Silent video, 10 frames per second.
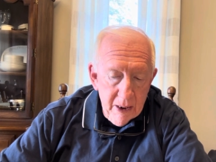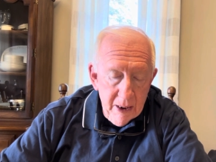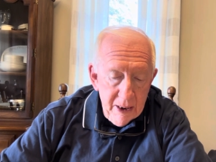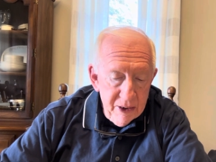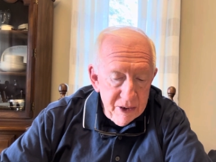
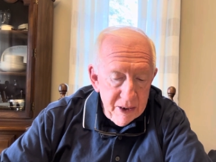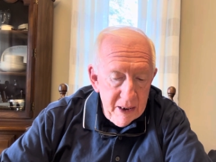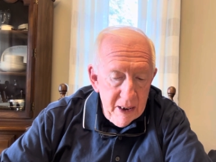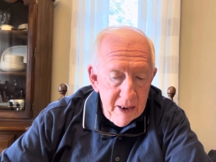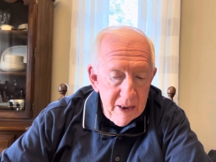He
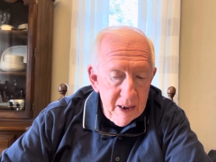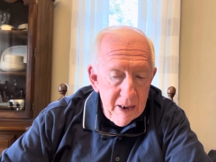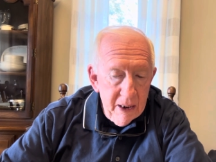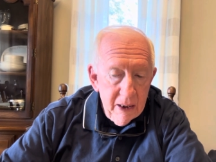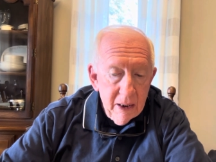sinned,
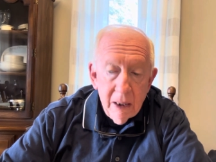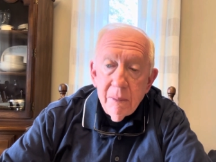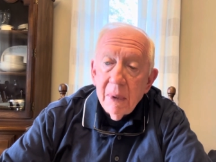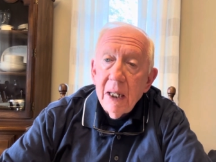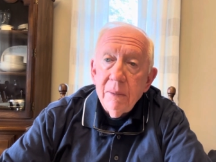he, he
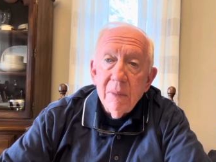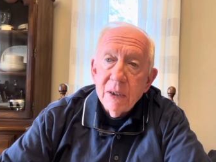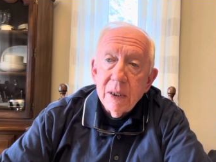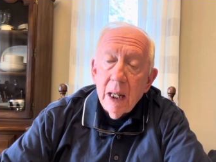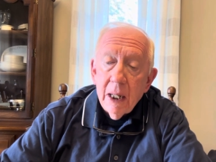made
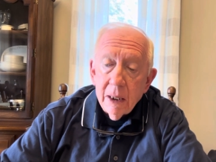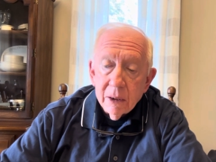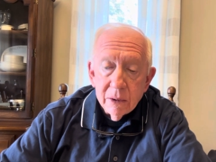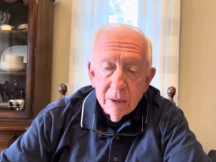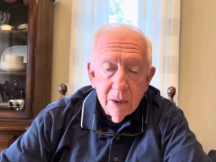
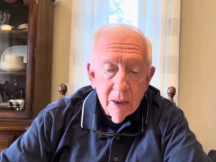mistakes.